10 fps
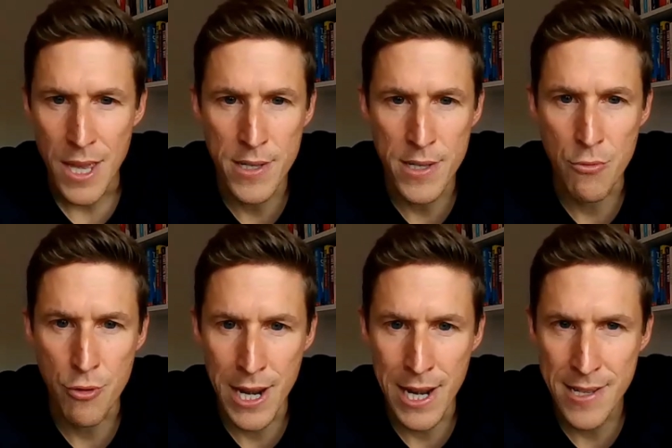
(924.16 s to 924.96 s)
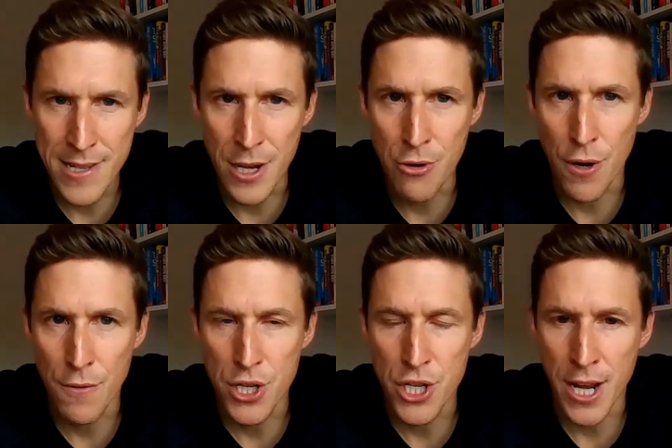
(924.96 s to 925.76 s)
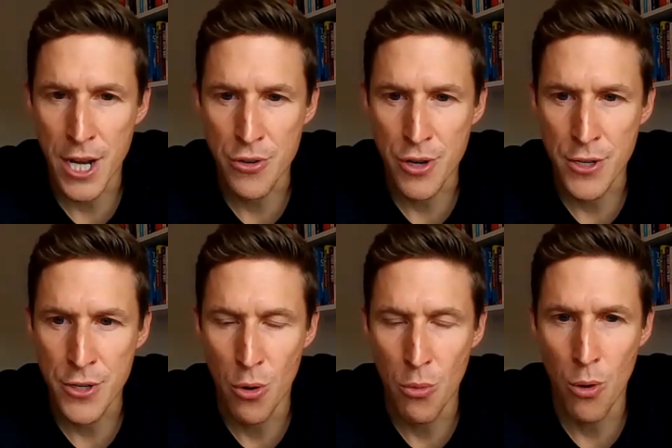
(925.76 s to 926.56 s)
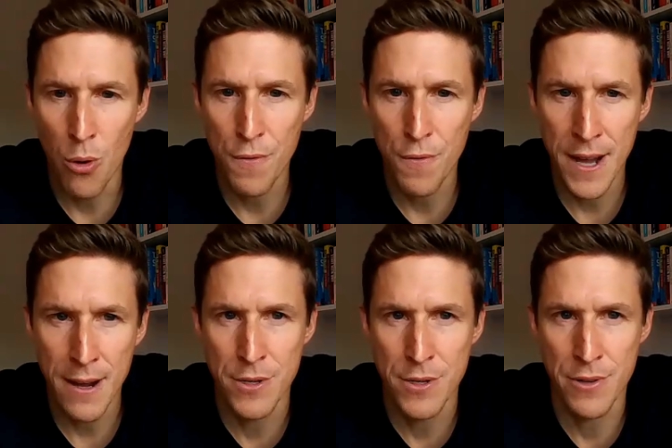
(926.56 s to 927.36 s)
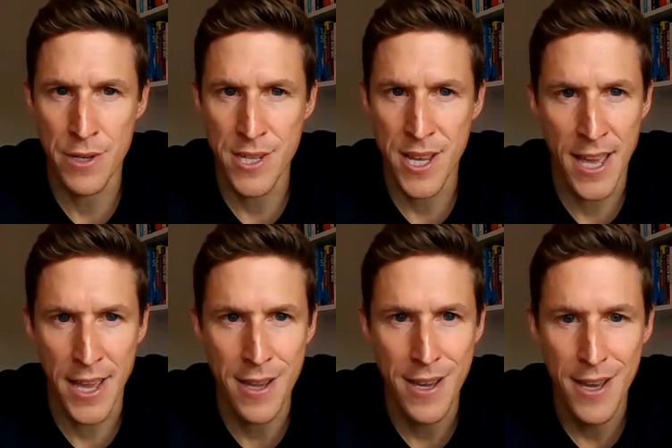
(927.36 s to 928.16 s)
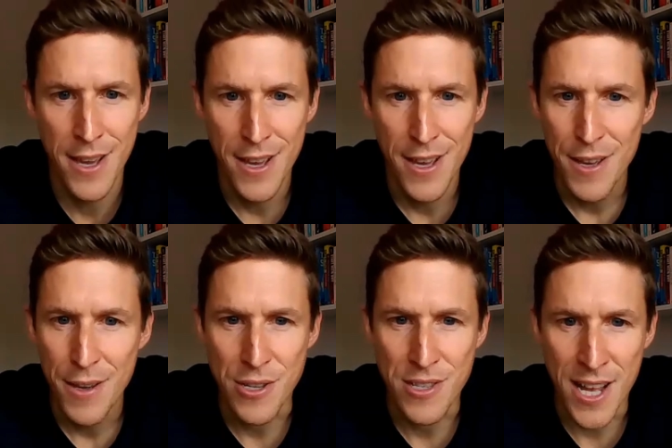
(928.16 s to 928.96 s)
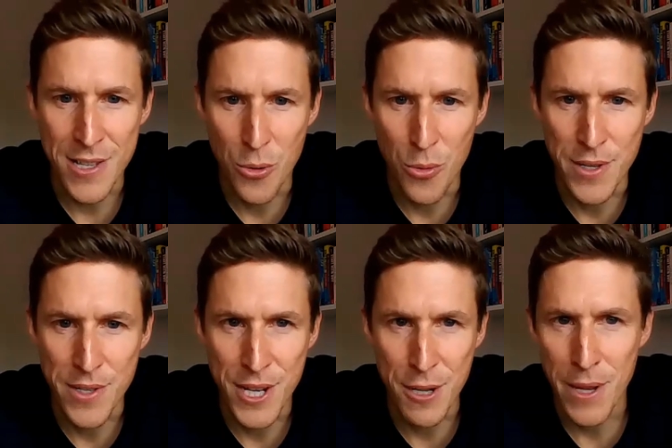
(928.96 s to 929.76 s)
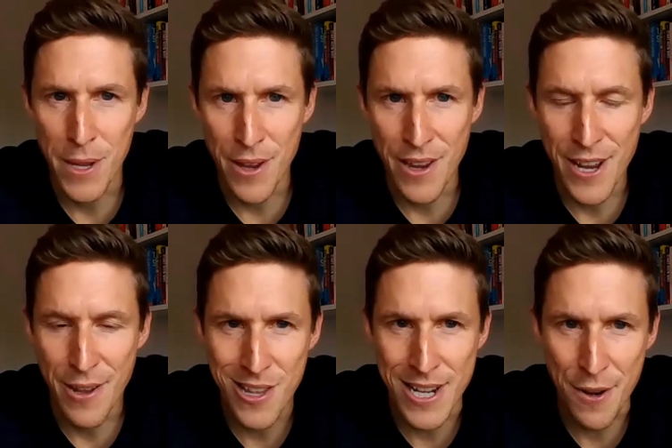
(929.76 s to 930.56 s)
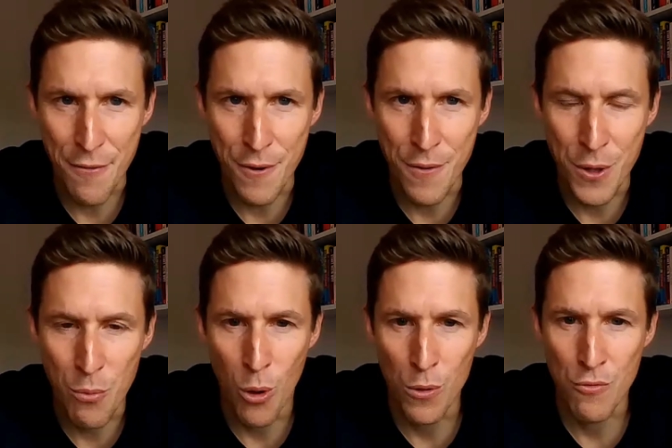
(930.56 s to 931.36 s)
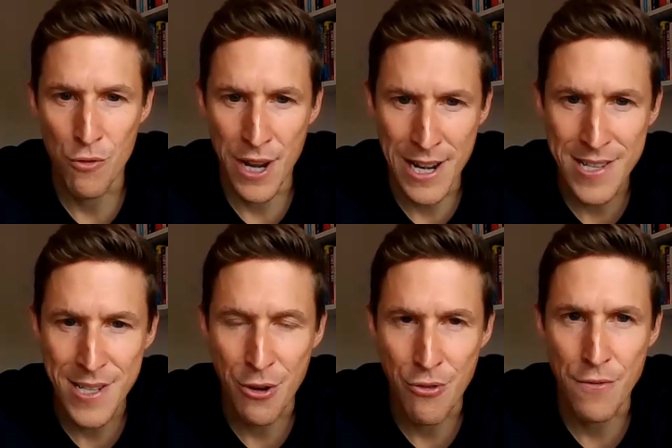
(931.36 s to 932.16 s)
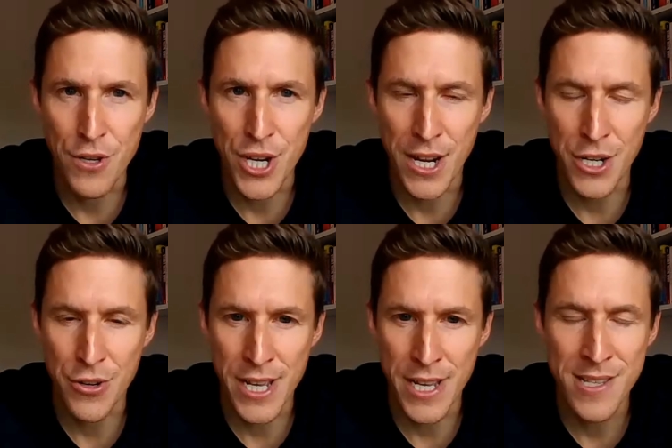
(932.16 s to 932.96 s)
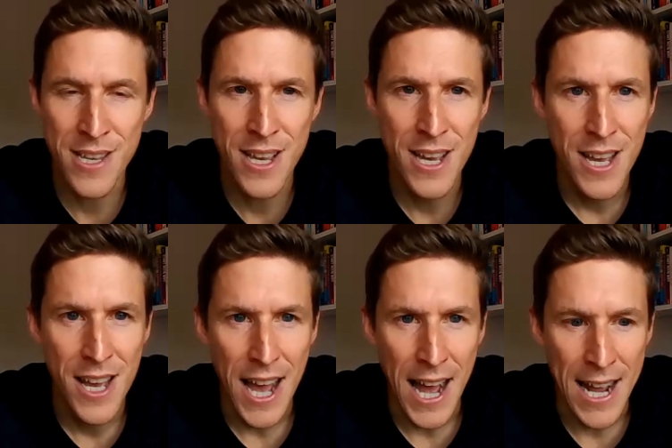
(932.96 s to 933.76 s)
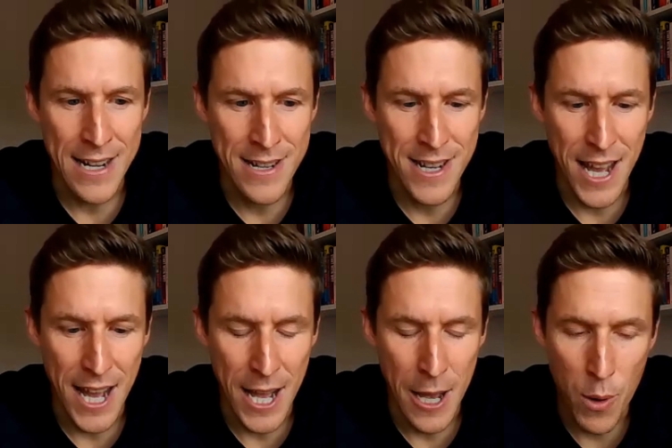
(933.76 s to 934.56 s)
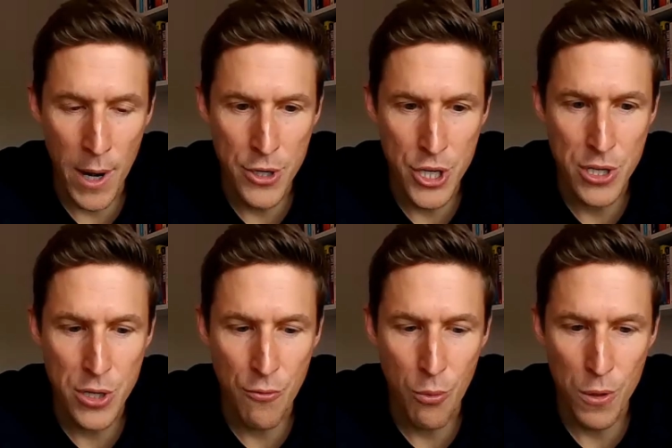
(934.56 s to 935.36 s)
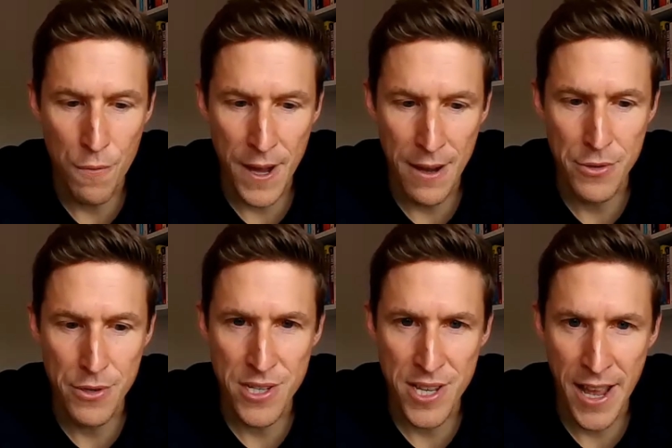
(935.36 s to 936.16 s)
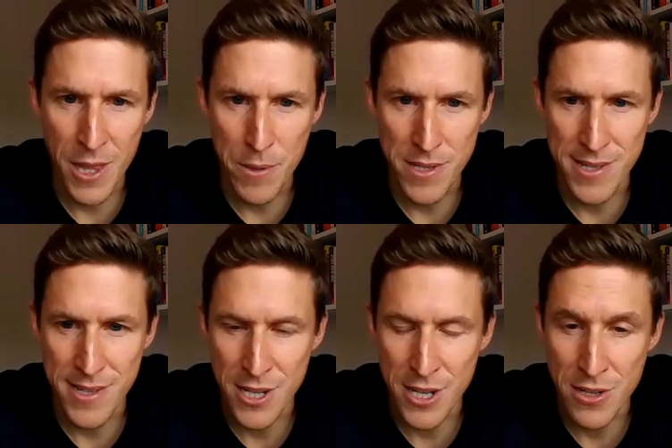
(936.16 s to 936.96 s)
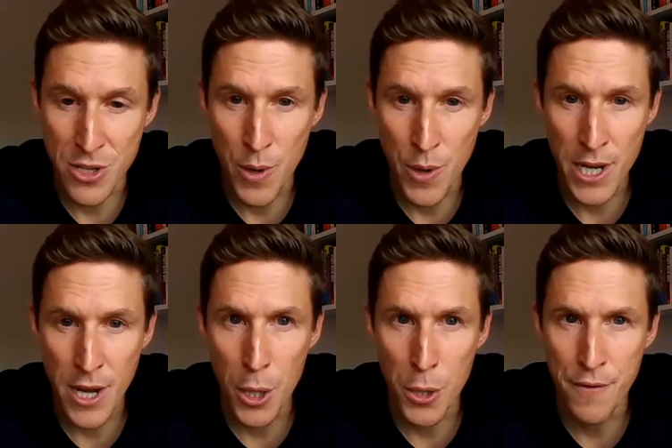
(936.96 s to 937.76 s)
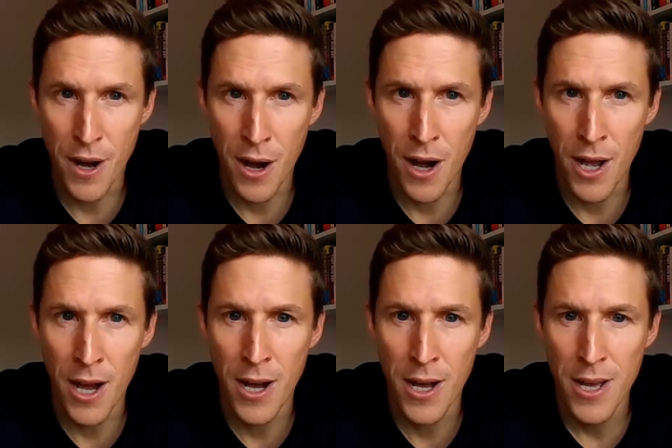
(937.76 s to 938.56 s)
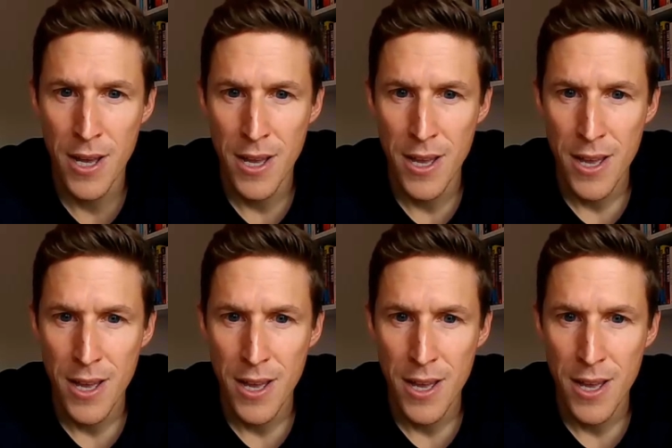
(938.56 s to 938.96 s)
what is the realistic growth trajectory, not what the founder is saying, because that's always going to be slightly different than what the realistic growth trajectory is. And if we went just off what the founder is saying the business is going to do, we're going to overhire